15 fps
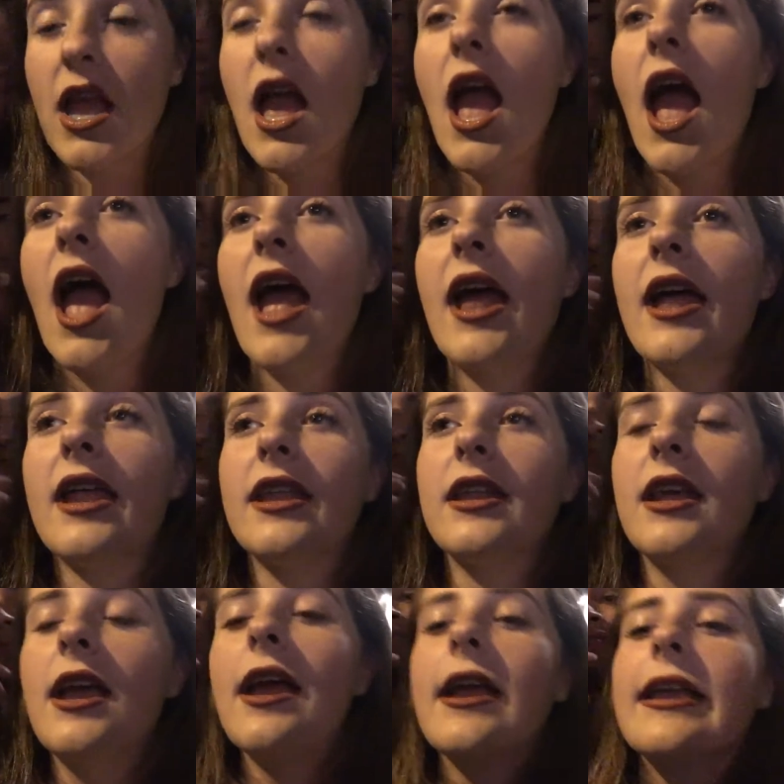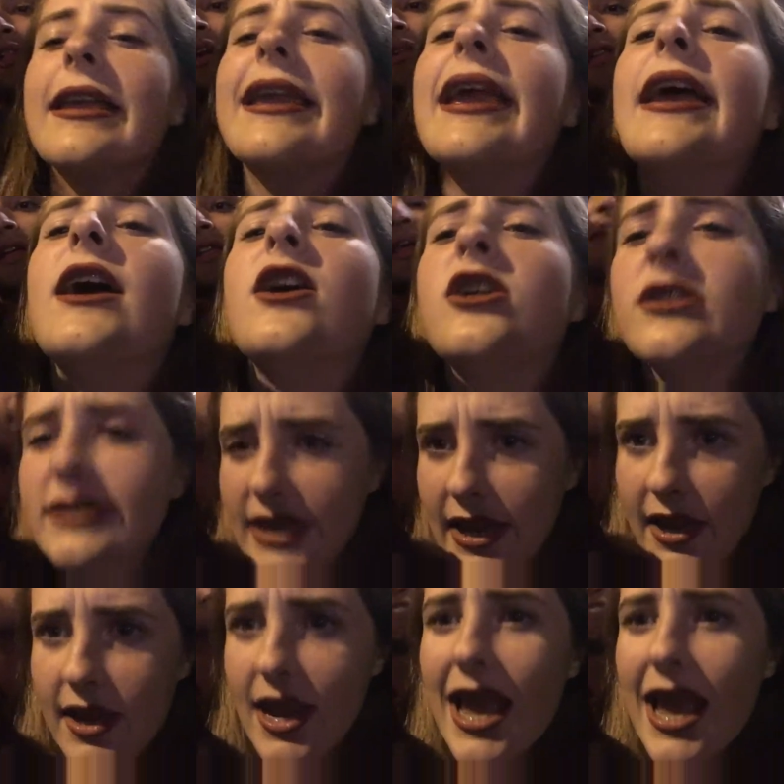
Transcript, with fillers: His voice and Lola, killed like,